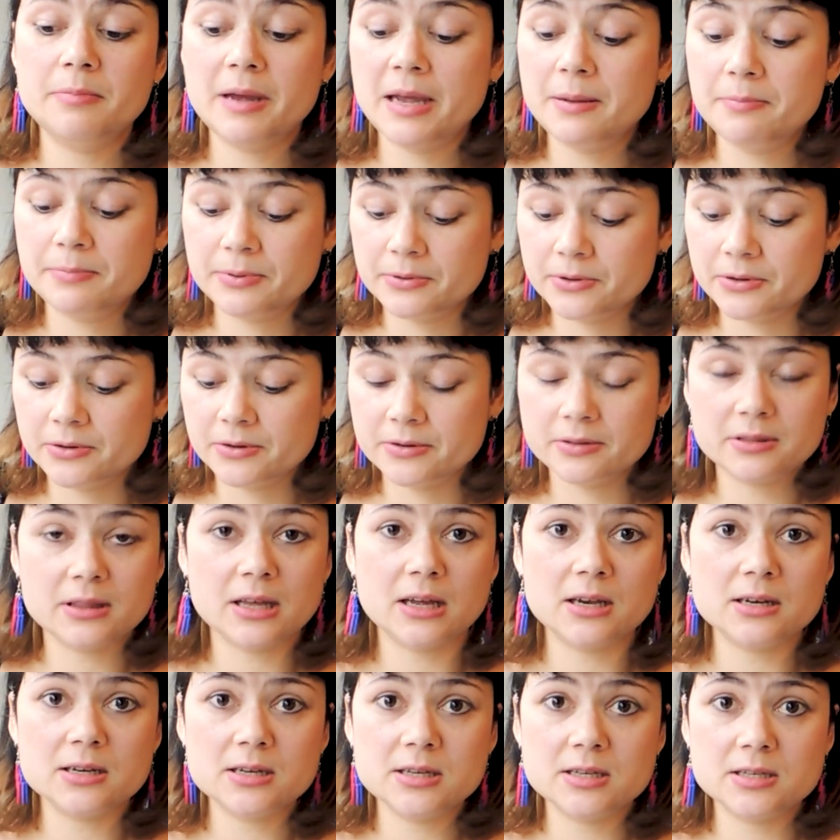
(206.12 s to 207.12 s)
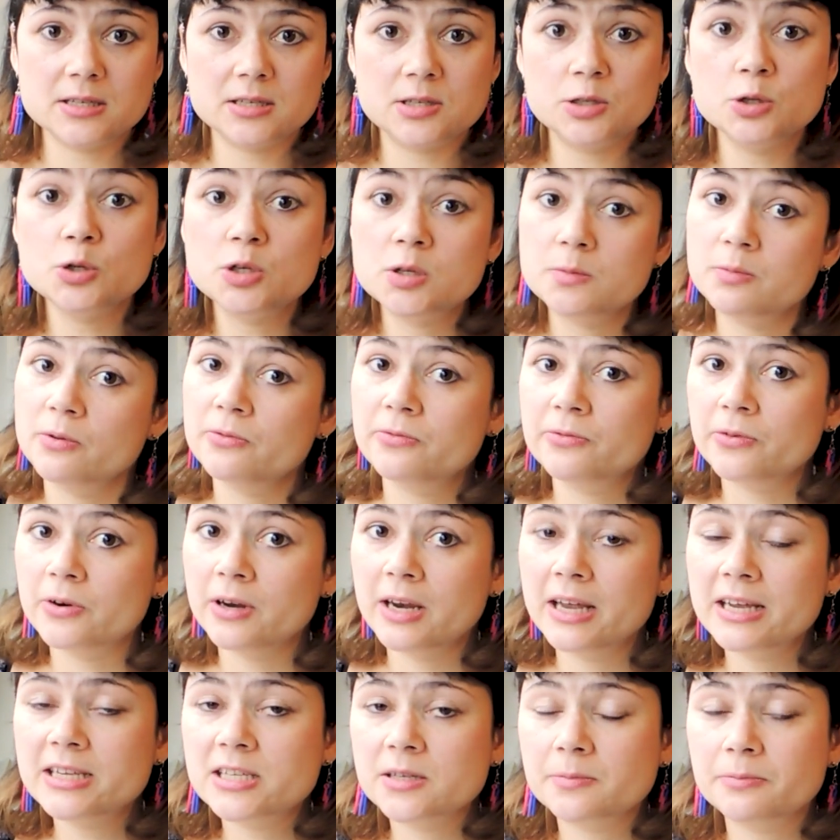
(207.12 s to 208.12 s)
paper that is suitable
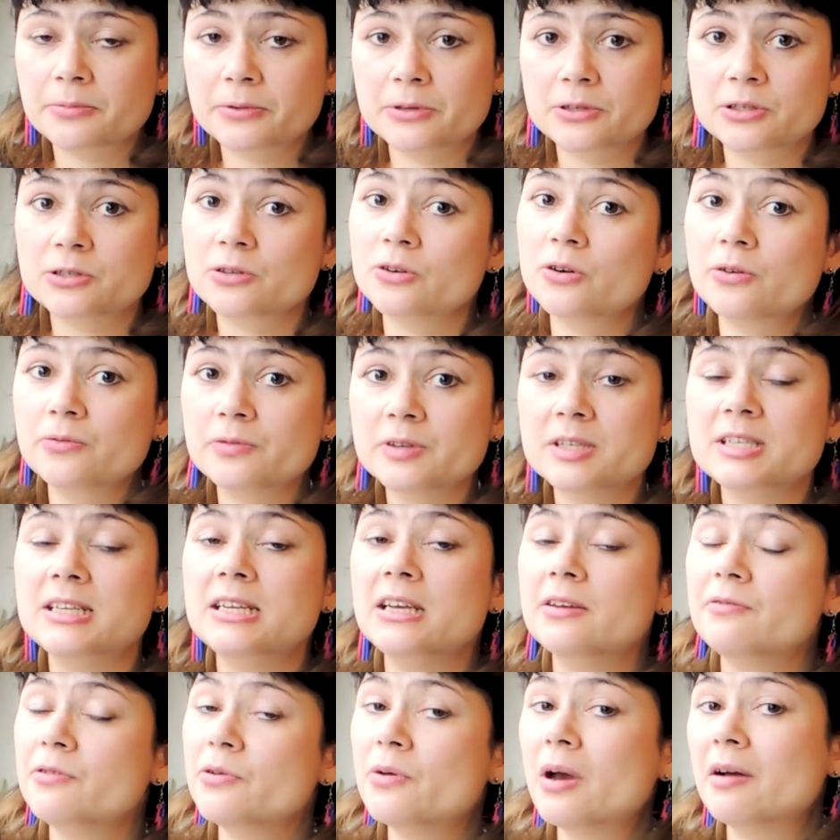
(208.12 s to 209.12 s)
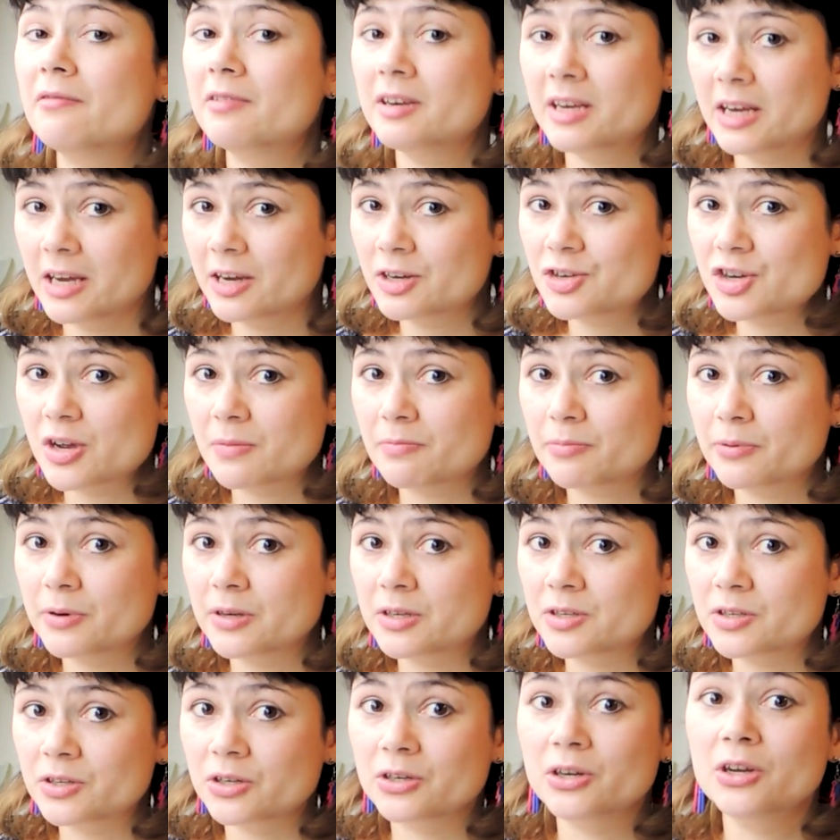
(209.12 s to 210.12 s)
for a laser printer. Obviously, if you have an inkjet
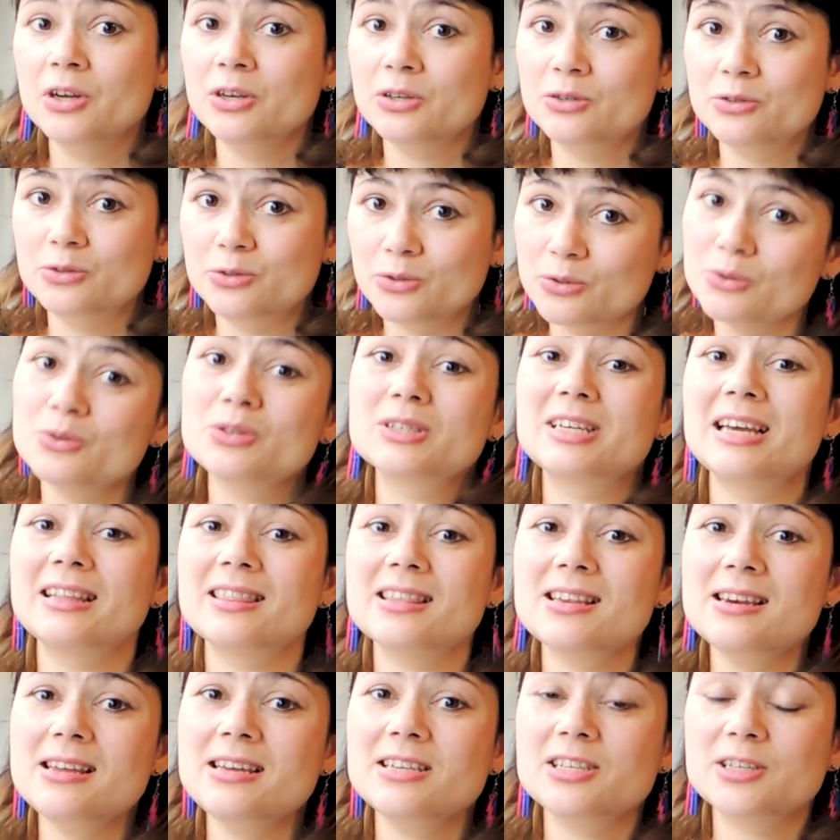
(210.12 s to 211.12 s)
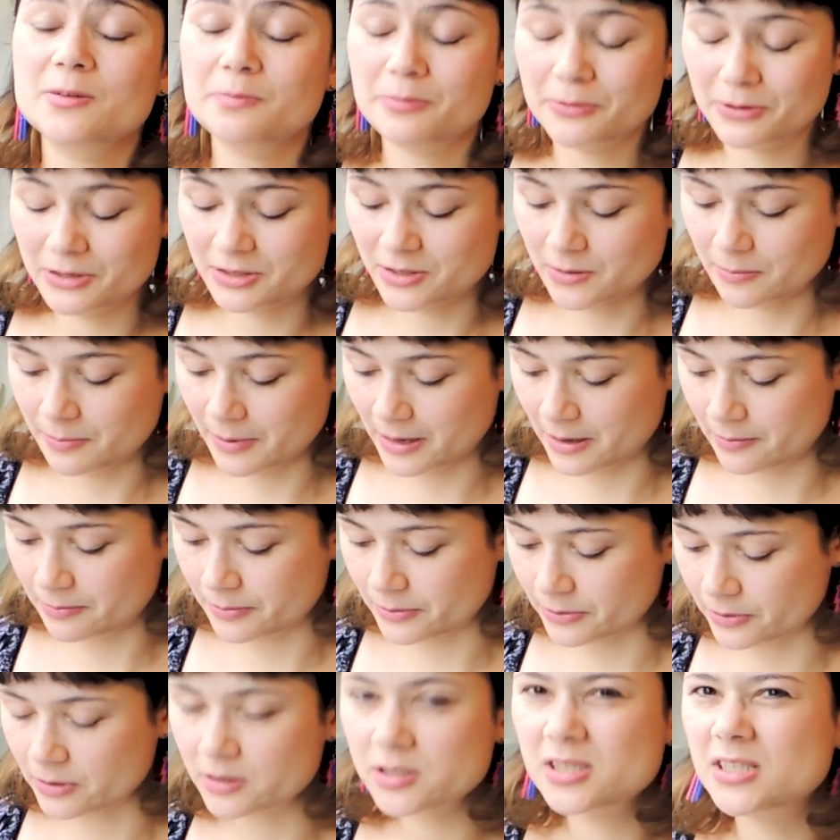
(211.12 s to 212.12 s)
printer, do not get the laser printer
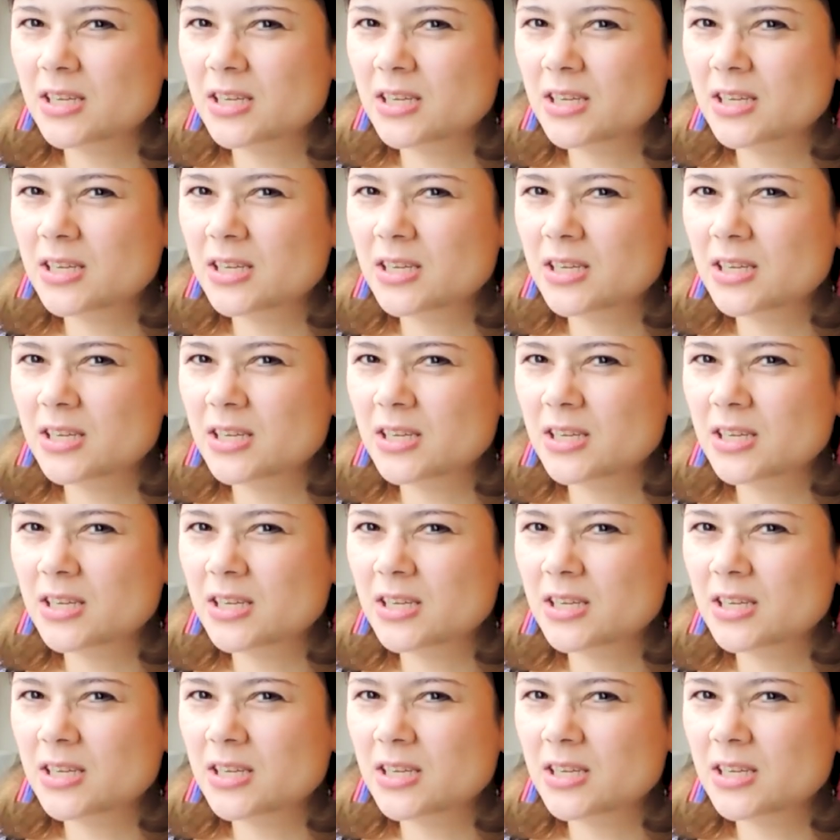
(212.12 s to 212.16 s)
paper.